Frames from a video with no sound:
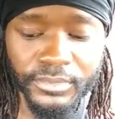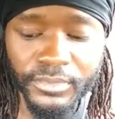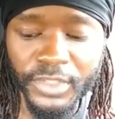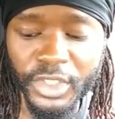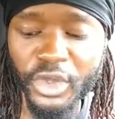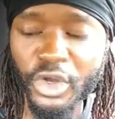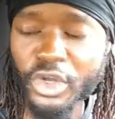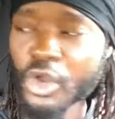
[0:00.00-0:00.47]

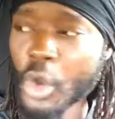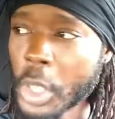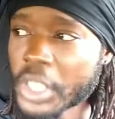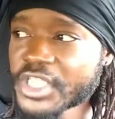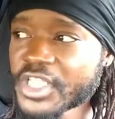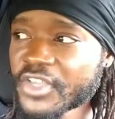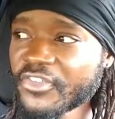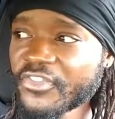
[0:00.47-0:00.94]
You're gonna go
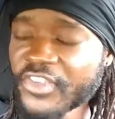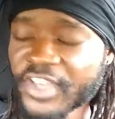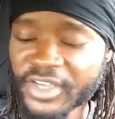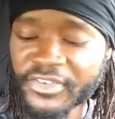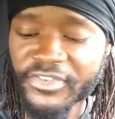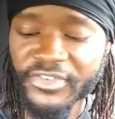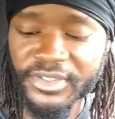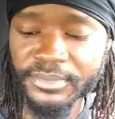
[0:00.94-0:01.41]
into
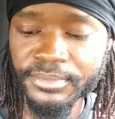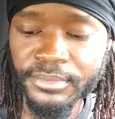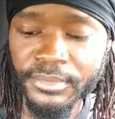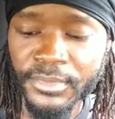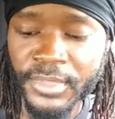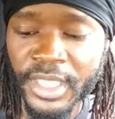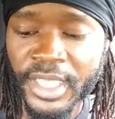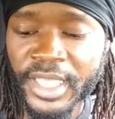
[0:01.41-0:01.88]
fifth.
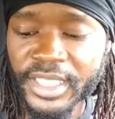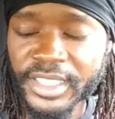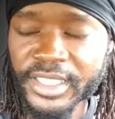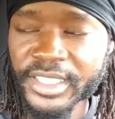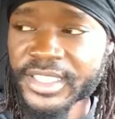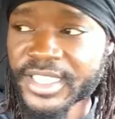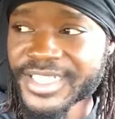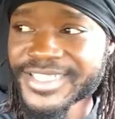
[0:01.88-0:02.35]

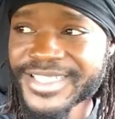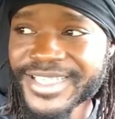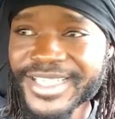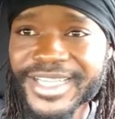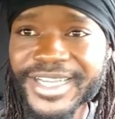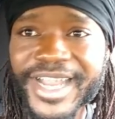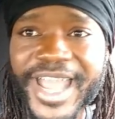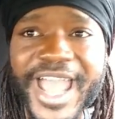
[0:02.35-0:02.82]
And this
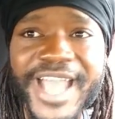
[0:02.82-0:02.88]
here